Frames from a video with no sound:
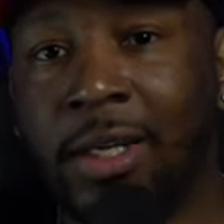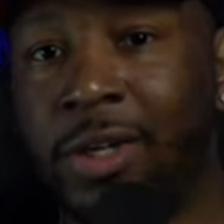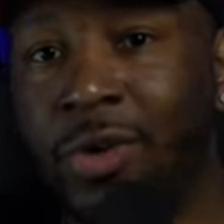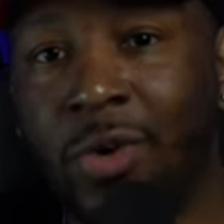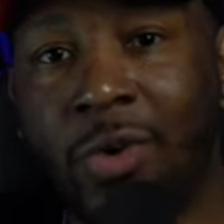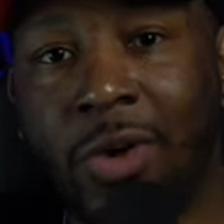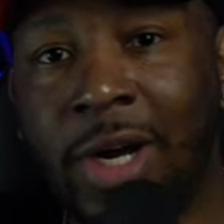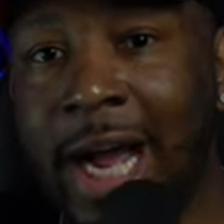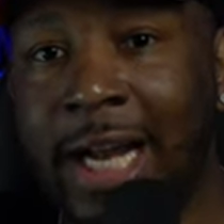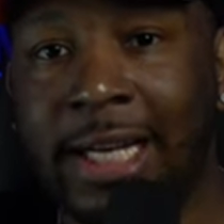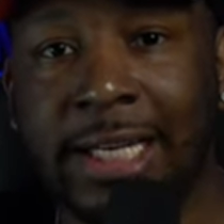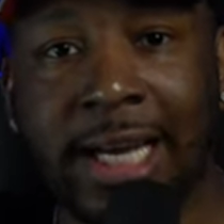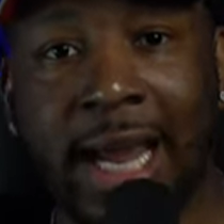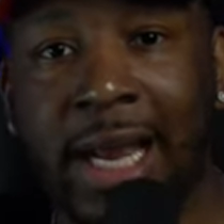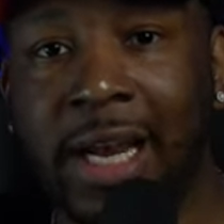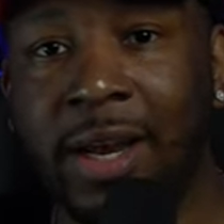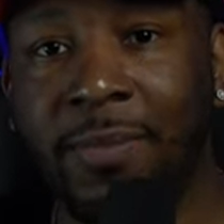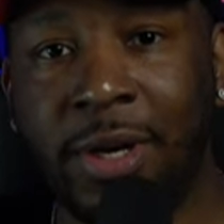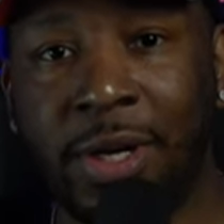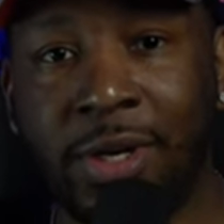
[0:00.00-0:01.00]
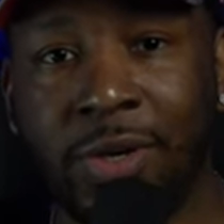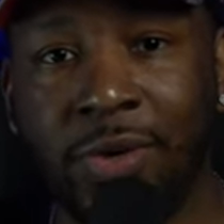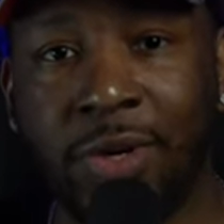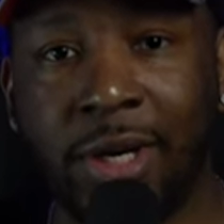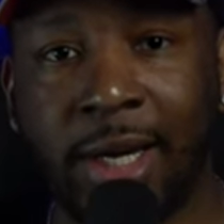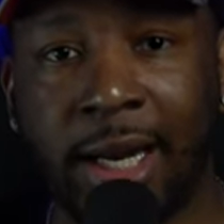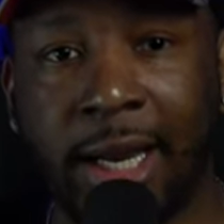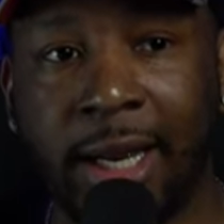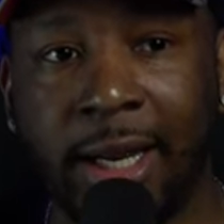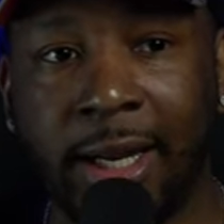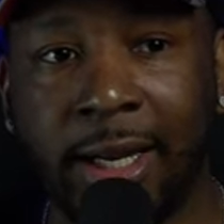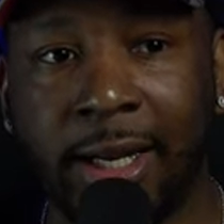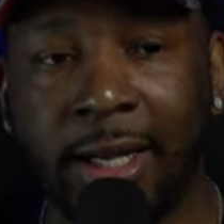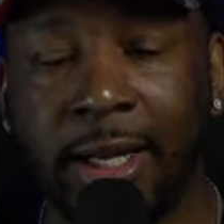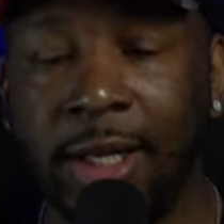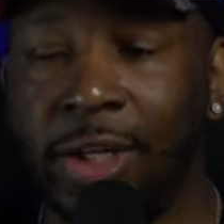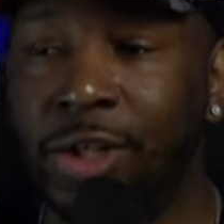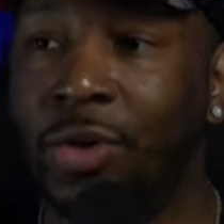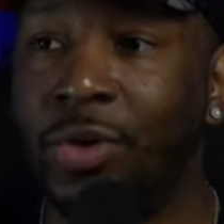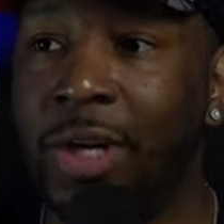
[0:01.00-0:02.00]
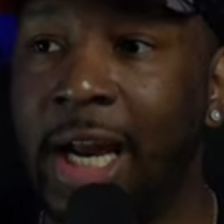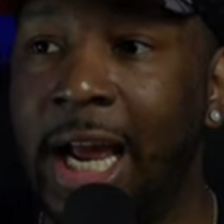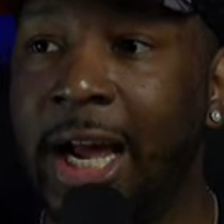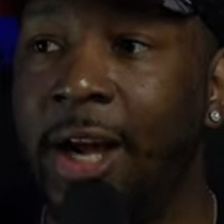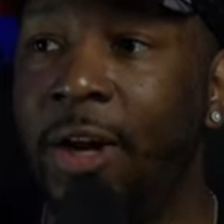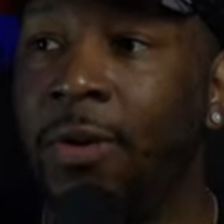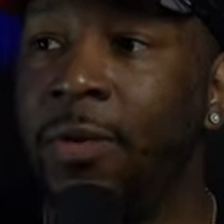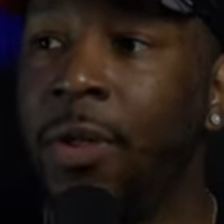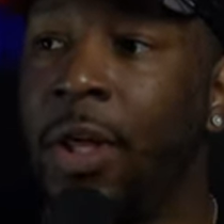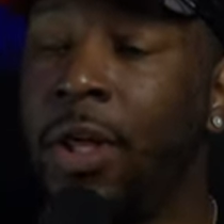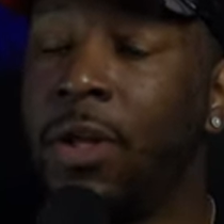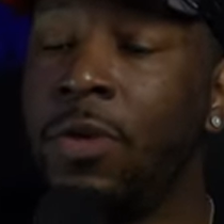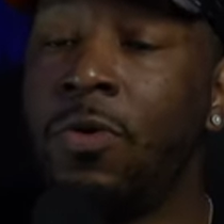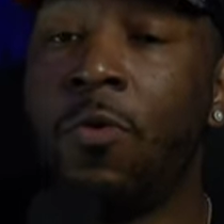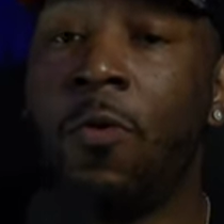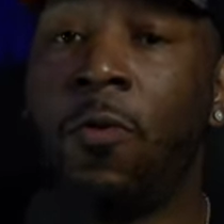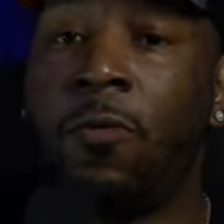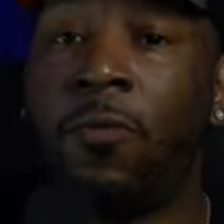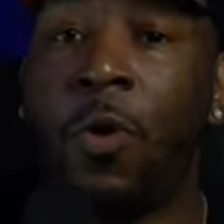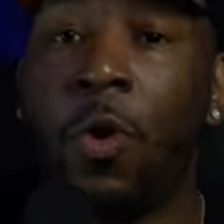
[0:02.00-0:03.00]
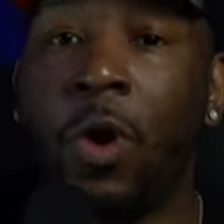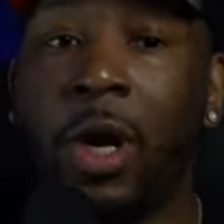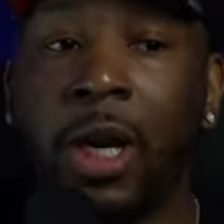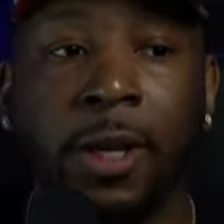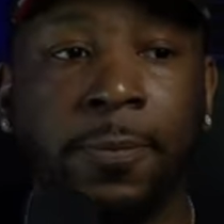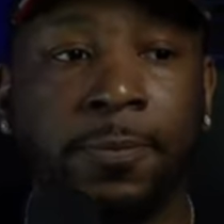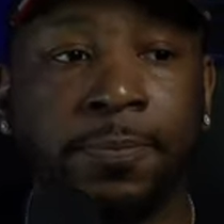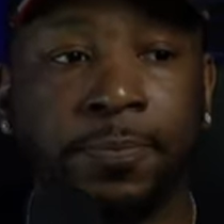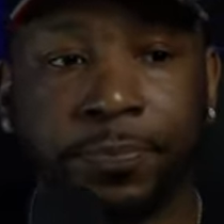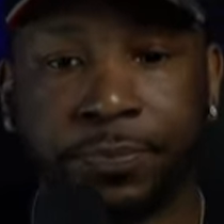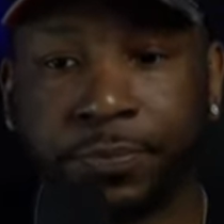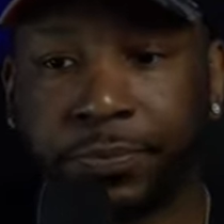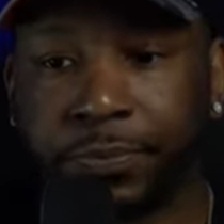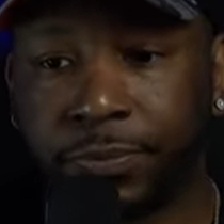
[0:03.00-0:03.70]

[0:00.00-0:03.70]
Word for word: you don't got time to be doing that so now you 40,